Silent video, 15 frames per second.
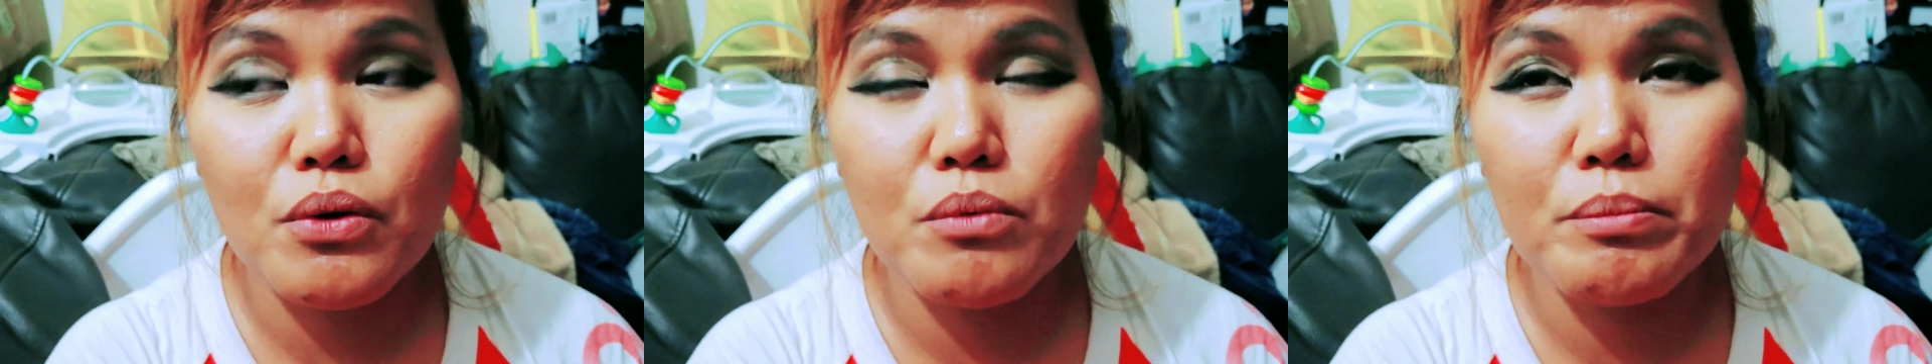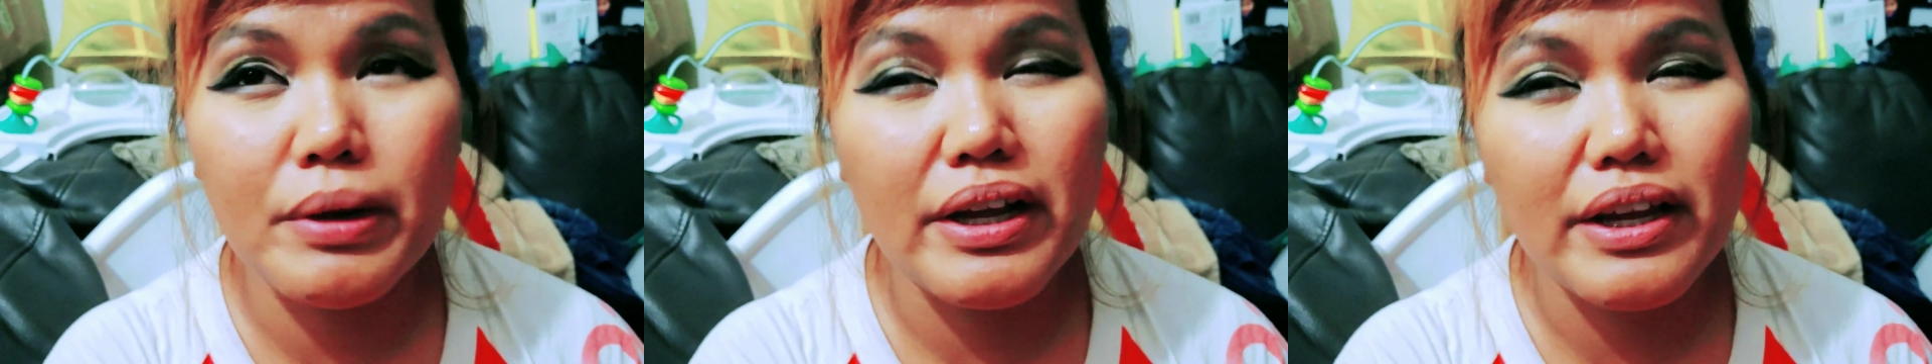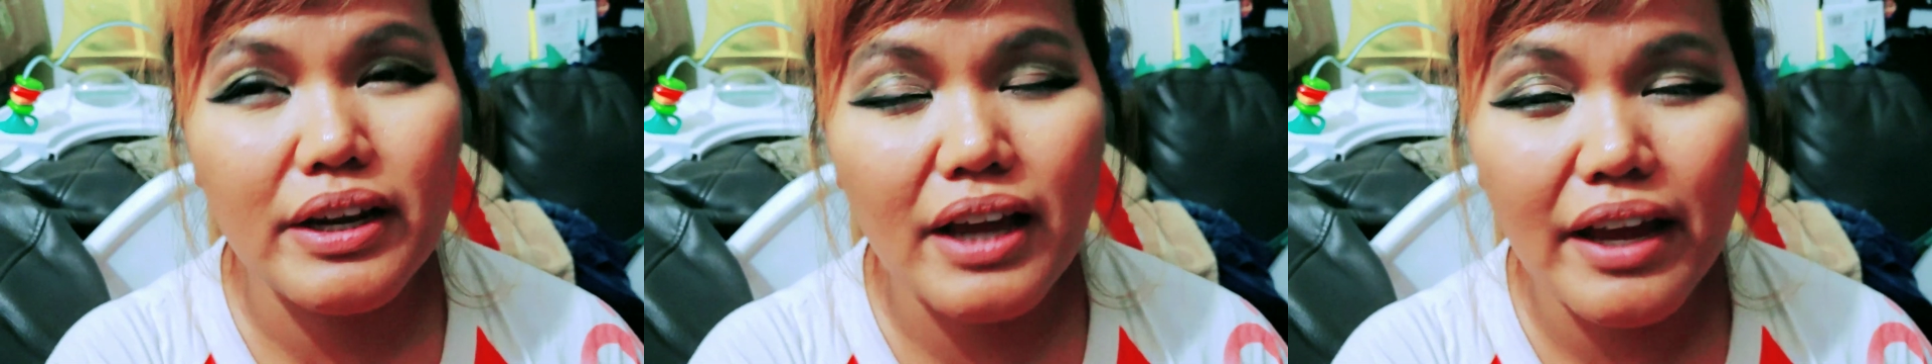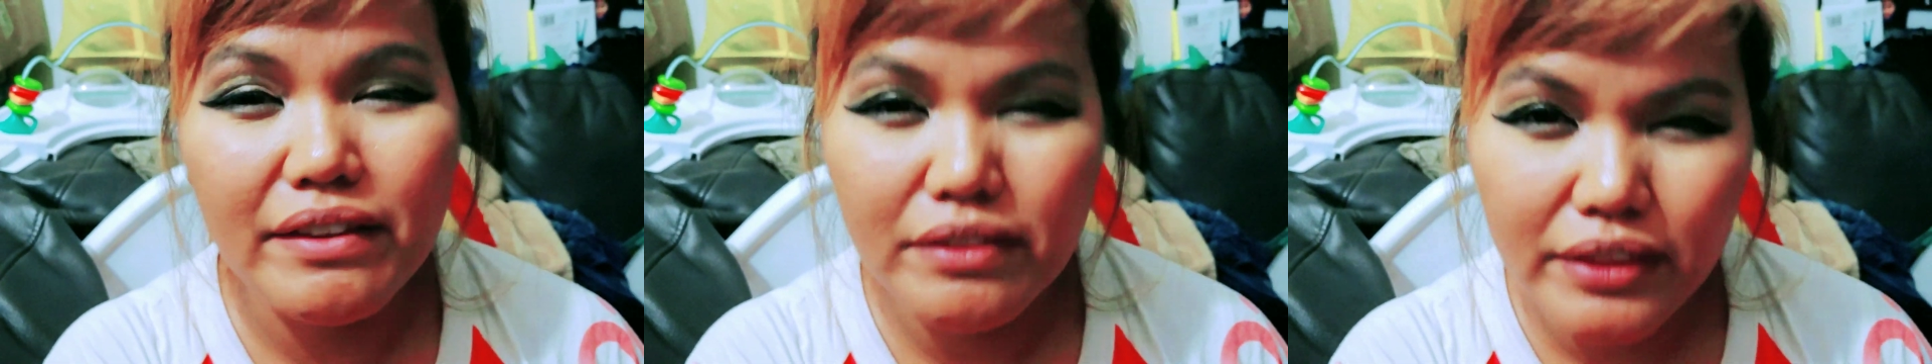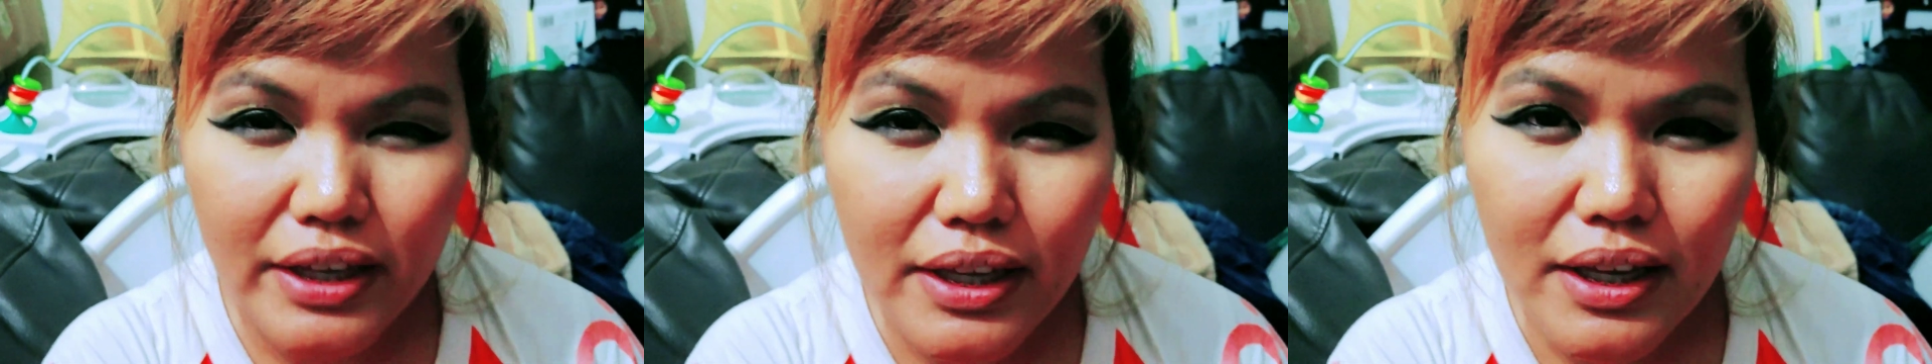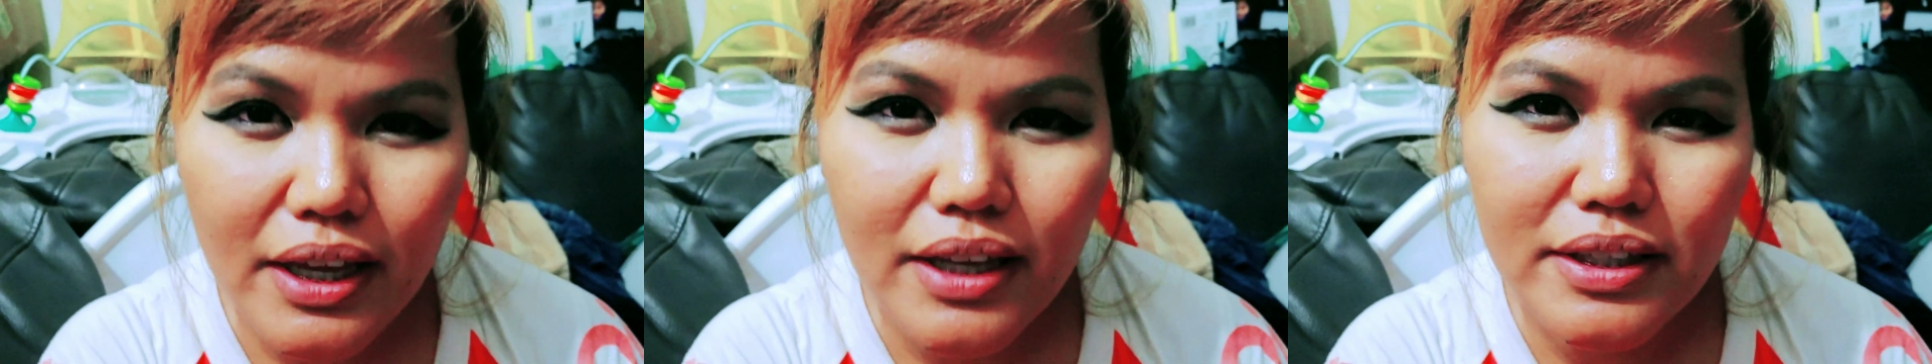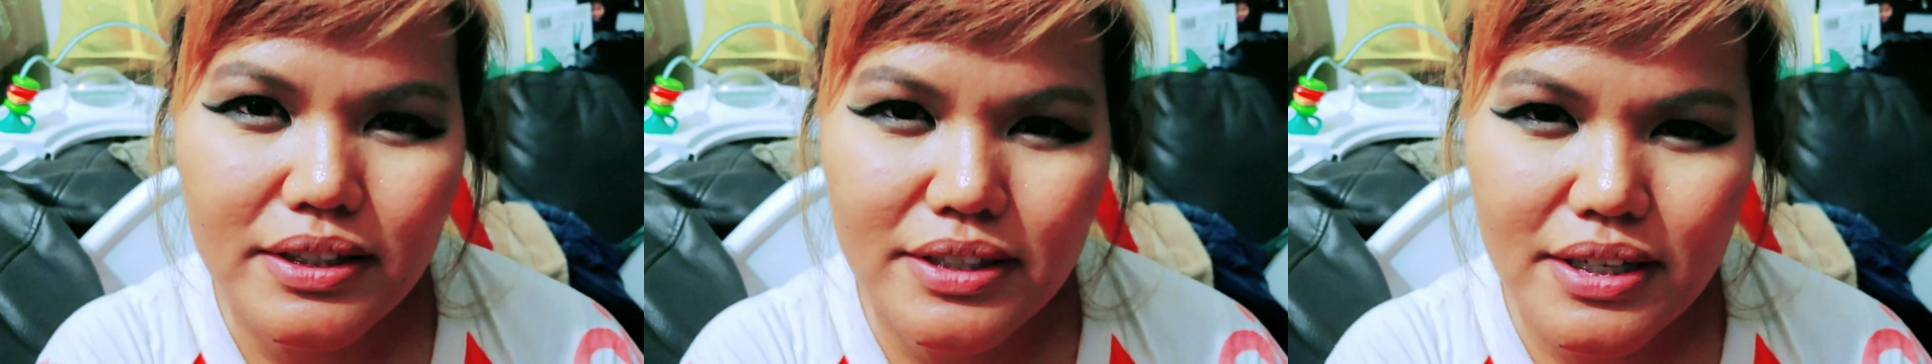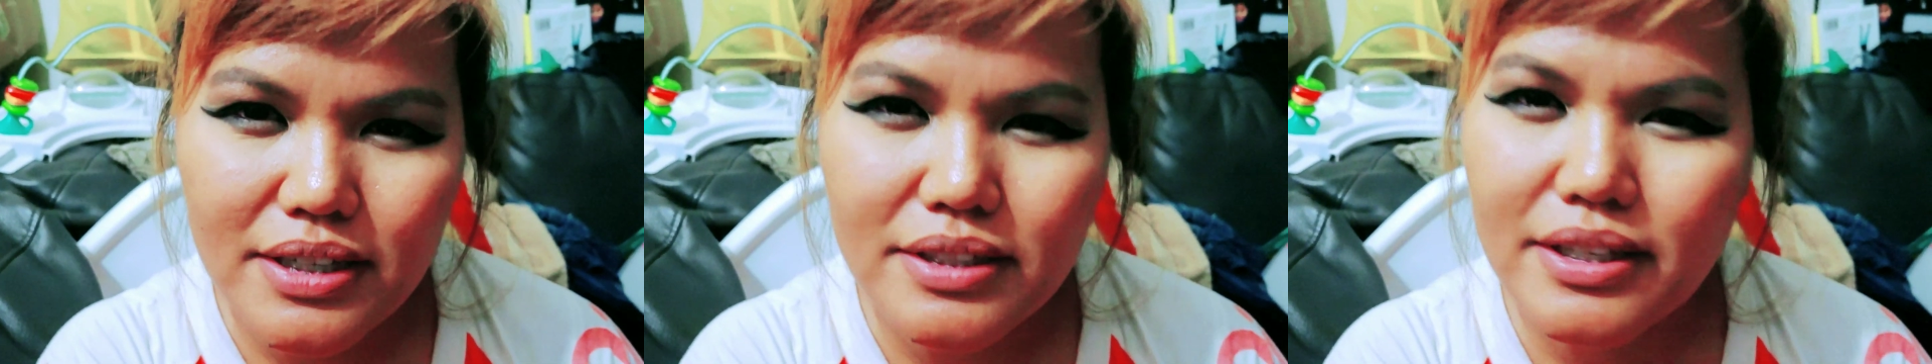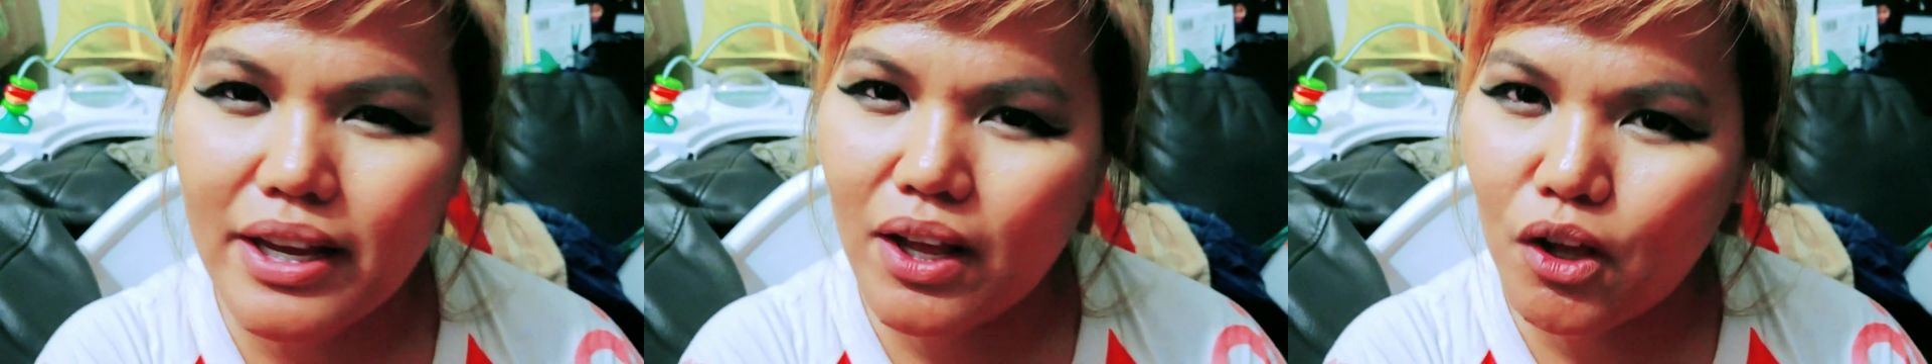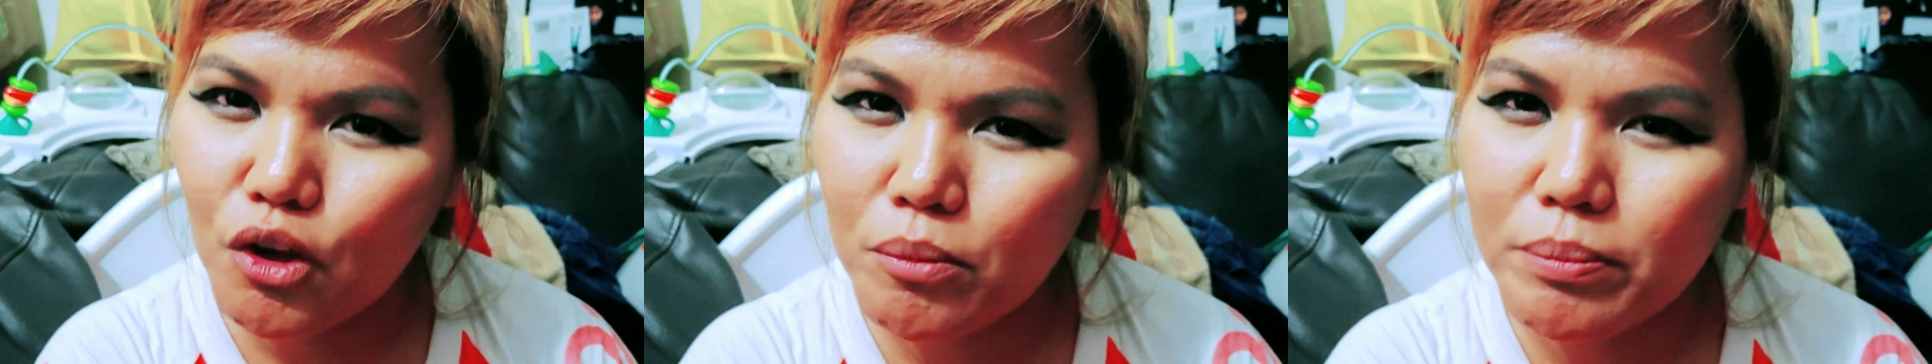But I think it did
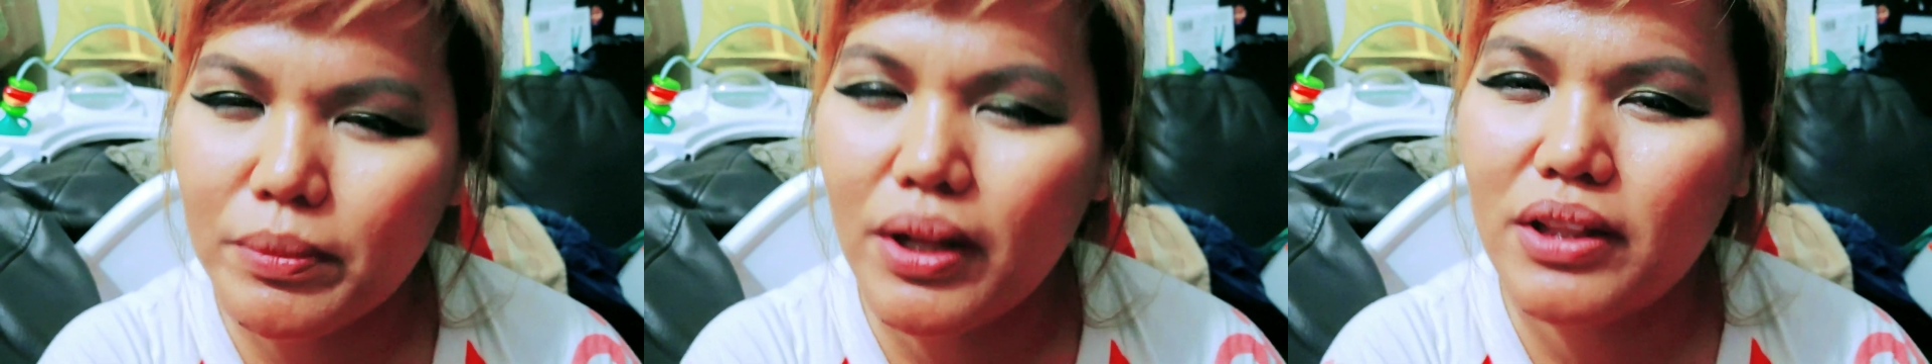help